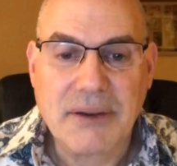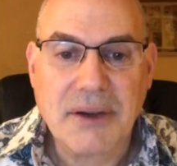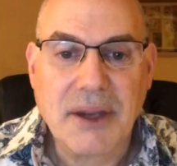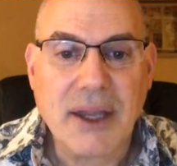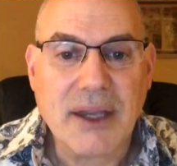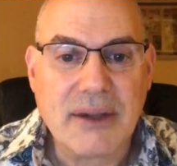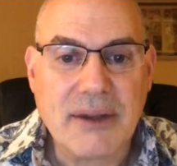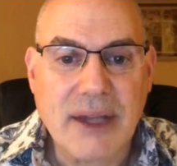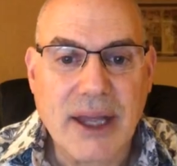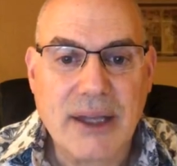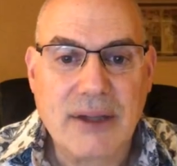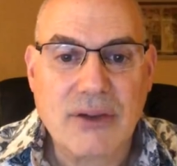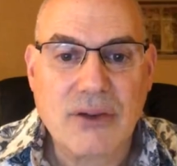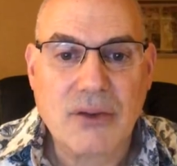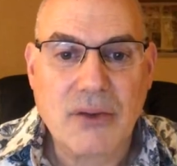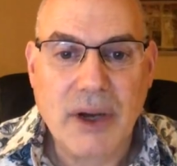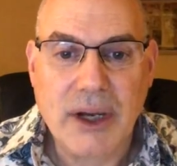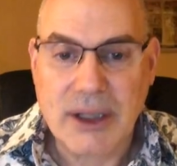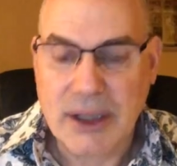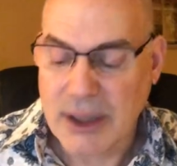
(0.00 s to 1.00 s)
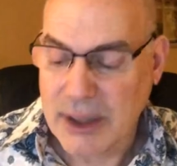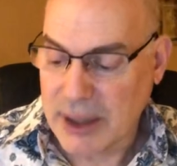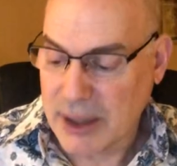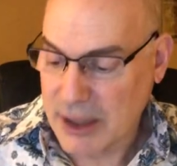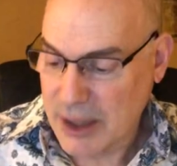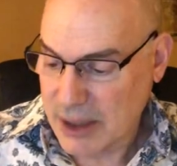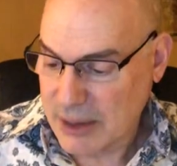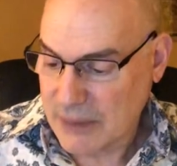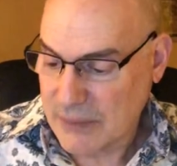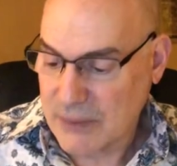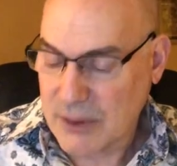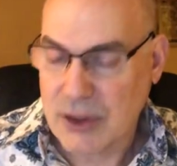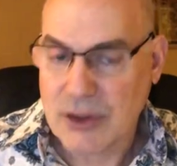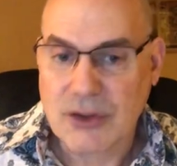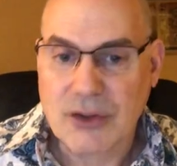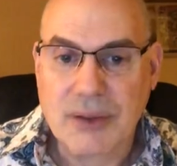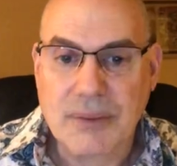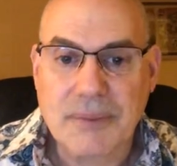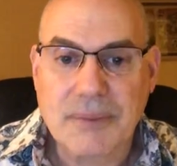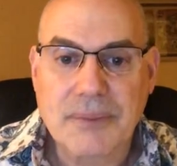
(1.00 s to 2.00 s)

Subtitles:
a dense, regular connective tissue.